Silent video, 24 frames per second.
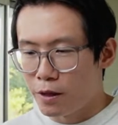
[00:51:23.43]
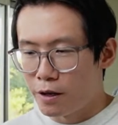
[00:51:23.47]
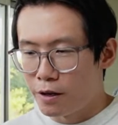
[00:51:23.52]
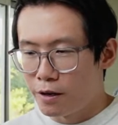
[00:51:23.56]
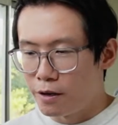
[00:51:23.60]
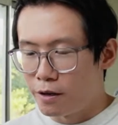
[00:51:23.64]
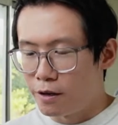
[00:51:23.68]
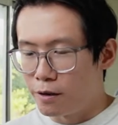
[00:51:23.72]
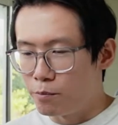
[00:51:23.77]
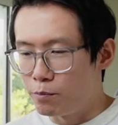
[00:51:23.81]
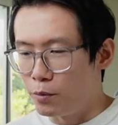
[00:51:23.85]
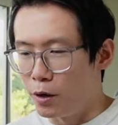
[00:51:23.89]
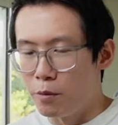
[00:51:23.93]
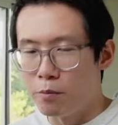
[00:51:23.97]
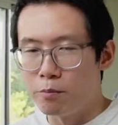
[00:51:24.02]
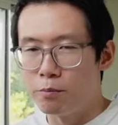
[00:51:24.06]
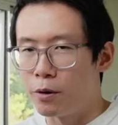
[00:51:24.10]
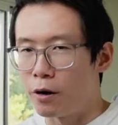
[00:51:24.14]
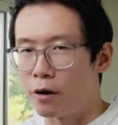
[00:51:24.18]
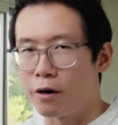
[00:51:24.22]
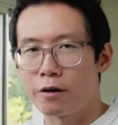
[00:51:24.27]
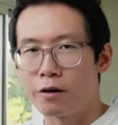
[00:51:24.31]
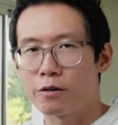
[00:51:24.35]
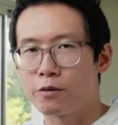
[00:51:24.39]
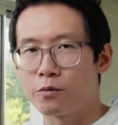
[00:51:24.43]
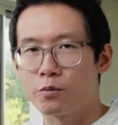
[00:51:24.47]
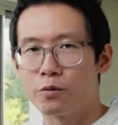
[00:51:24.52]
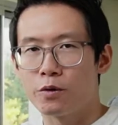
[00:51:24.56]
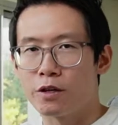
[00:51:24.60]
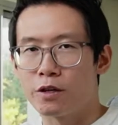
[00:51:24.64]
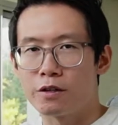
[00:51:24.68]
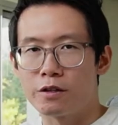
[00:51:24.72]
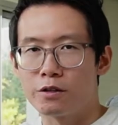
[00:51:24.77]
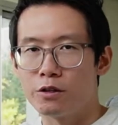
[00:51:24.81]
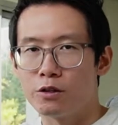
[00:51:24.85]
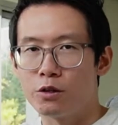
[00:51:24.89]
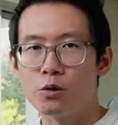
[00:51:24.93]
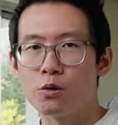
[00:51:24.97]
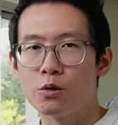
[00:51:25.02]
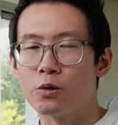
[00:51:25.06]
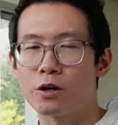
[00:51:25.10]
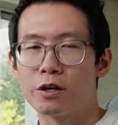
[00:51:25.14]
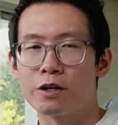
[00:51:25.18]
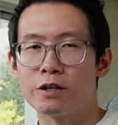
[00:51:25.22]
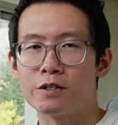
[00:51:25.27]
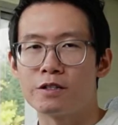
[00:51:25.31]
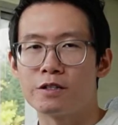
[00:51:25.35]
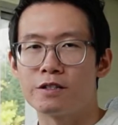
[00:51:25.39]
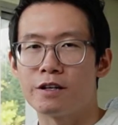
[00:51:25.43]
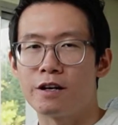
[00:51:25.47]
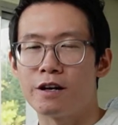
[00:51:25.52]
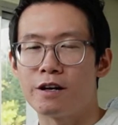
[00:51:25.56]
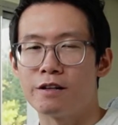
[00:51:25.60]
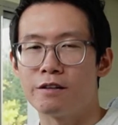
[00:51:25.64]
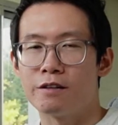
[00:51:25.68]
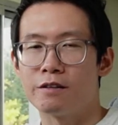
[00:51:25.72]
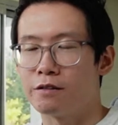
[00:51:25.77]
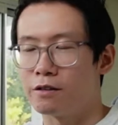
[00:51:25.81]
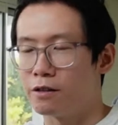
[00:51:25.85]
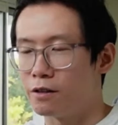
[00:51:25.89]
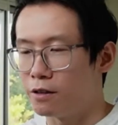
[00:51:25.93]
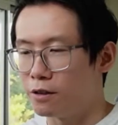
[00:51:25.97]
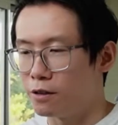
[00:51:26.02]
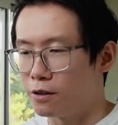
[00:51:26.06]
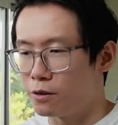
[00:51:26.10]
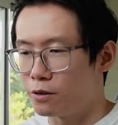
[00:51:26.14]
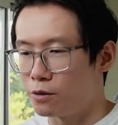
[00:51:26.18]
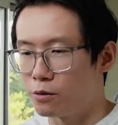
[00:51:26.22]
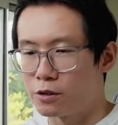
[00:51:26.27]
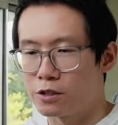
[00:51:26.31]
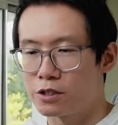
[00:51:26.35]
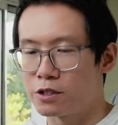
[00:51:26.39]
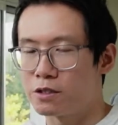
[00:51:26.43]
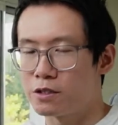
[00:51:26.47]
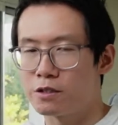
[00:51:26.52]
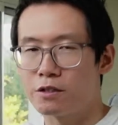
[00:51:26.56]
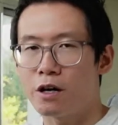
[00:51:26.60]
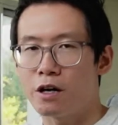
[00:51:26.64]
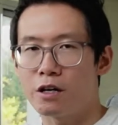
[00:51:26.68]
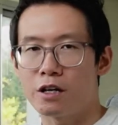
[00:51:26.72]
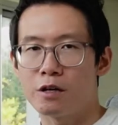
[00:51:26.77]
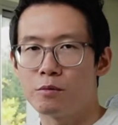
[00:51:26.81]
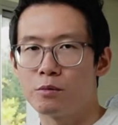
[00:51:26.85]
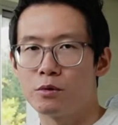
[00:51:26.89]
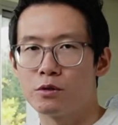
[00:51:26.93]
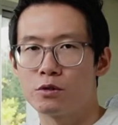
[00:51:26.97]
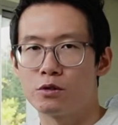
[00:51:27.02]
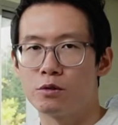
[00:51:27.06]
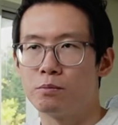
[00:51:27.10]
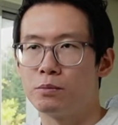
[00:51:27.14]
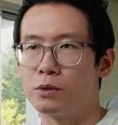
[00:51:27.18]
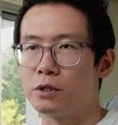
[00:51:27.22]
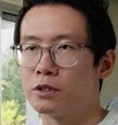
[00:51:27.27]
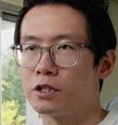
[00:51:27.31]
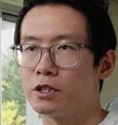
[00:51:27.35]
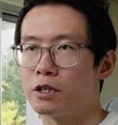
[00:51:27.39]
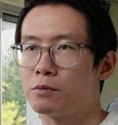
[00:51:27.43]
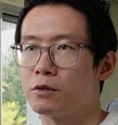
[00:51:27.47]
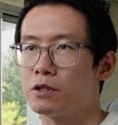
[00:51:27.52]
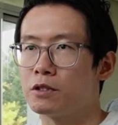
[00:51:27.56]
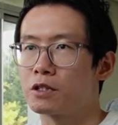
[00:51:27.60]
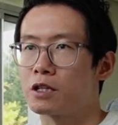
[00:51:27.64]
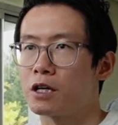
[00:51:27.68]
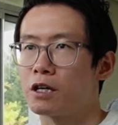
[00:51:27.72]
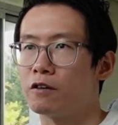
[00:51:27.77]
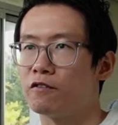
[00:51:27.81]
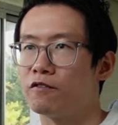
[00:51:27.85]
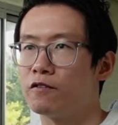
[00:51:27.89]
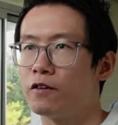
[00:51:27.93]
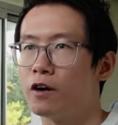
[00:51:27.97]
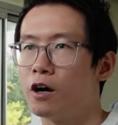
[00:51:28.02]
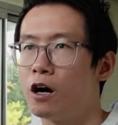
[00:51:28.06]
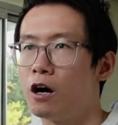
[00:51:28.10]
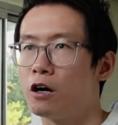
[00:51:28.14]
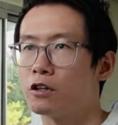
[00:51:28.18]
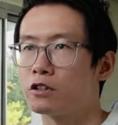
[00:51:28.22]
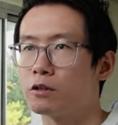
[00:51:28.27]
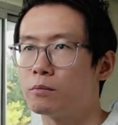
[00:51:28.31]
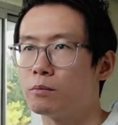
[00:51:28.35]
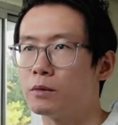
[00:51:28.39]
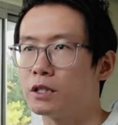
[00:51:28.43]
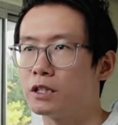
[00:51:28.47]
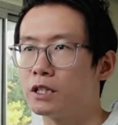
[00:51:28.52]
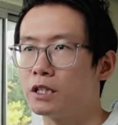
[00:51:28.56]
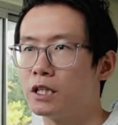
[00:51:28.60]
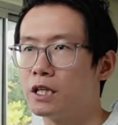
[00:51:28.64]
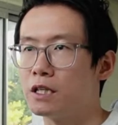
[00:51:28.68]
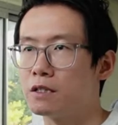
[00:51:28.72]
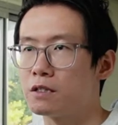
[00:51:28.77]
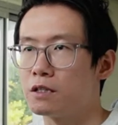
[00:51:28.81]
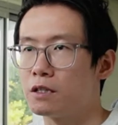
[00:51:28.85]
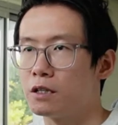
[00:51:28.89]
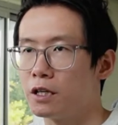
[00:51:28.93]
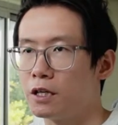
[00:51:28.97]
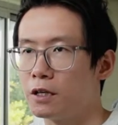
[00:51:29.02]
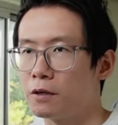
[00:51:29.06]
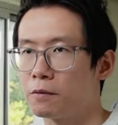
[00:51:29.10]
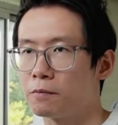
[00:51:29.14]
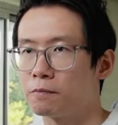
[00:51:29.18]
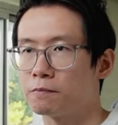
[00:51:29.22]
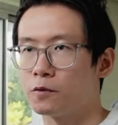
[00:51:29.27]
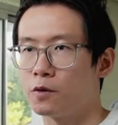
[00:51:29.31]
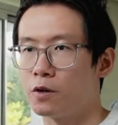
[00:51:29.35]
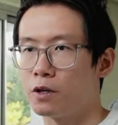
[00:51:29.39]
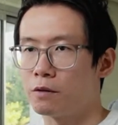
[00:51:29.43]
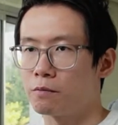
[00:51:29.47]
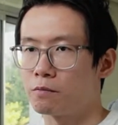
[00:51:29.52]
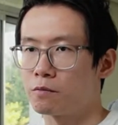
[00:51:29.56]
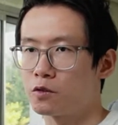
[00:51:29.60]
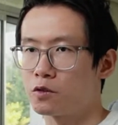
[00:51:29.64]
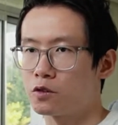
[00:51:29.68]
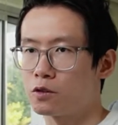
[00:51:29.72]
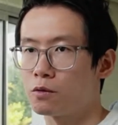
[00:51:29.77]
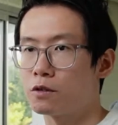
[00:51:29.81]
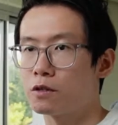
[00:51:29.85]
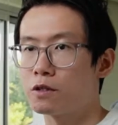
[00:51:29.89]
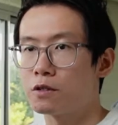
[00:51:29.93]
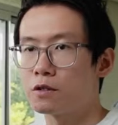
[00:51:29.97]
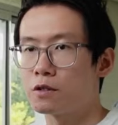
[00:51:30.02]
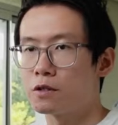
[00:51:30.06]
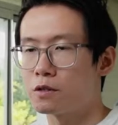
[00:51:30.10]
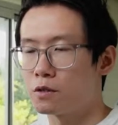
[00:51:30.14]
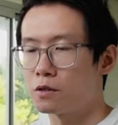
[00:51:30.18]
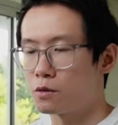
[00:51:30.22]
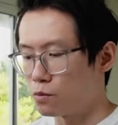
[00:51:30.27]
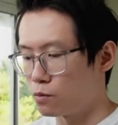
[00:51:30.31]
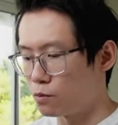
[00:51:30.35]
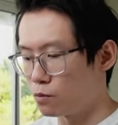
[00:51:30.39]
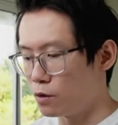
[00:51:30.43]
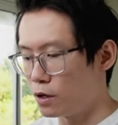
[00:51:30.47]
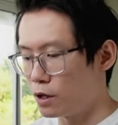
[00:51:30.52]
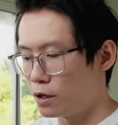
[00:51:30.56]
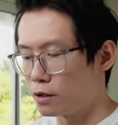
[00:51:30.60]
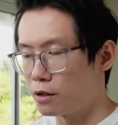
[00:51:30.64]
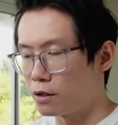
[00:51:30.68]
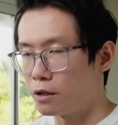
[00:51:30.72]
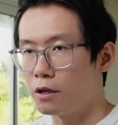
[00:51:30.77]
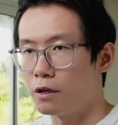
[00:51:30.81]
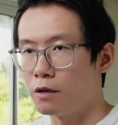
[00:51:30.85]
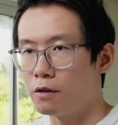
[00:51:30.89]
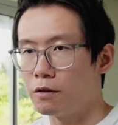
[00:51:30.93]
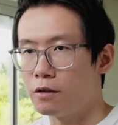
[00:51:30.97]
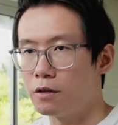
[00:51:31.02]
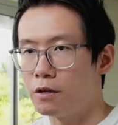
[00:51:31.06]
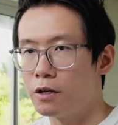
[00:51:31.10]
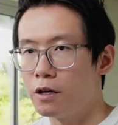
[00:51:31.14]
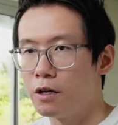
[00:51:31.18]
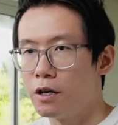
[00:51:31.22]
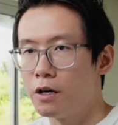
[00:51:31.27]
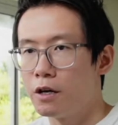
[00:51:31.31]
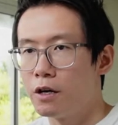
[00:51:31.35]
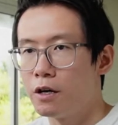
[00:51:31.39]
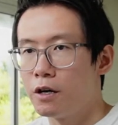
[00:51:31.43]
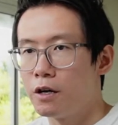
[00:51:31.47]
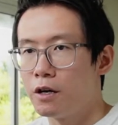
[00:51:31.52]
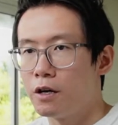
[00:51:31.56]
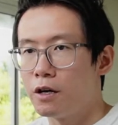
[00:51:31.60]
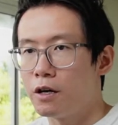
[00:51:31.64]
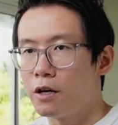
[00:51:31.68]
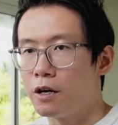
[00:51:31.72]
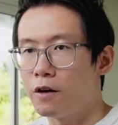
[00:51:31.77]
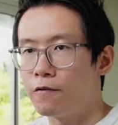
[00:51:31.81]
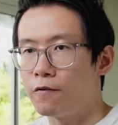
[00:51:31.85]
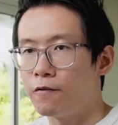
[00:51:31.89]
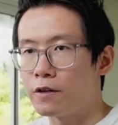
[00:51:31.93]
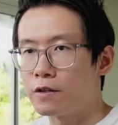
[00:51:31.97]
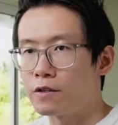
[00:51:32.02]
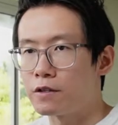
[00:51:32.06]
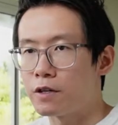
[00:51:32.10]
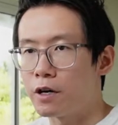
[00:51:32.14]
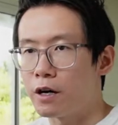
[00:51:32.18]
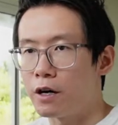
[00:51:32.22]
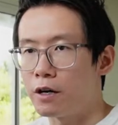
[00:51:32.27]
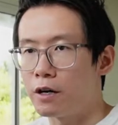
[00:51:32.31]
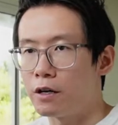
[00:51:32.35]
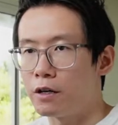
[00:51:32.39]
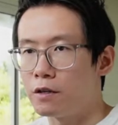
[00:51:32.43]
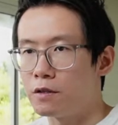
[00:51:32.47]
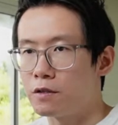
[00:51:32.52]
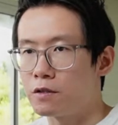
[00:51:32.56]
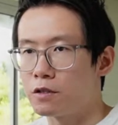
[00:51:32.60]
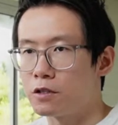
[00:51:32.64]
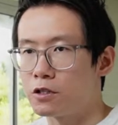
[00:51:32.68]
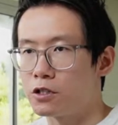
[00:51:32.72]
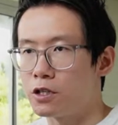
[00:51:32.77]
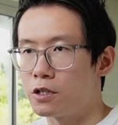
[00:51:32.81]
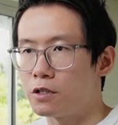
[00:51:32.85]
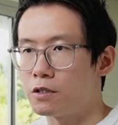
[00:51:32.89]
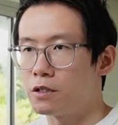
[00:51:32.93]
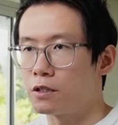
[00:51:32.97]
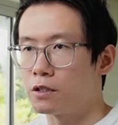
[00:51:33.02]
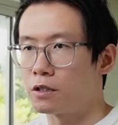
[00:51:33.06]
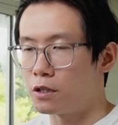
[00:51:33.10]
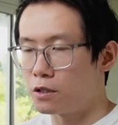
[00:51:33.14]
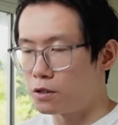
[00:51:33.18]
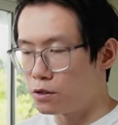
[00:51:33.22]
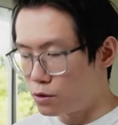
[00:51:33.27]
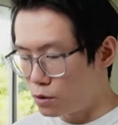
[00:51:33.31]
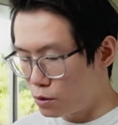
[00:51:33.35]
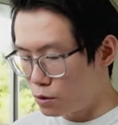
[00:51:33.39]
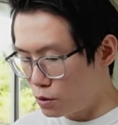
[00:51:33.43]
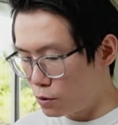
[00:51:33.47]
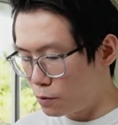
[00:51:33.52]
bombarded with new words, and you're just not able to build up this kind of automaticity, right? So this is what the FSI is suggesting us to do.